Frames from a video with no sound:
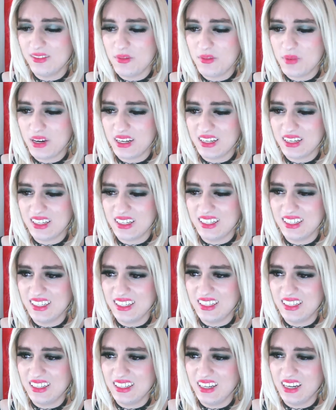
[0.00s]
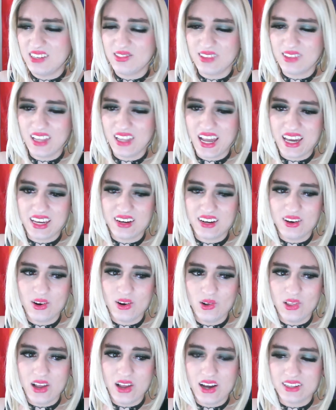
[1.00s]
but I don't like it a
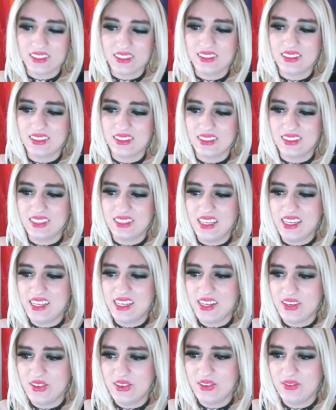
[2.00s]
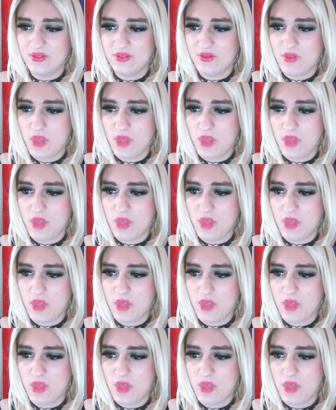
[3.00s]
whole lot. It's a C tier.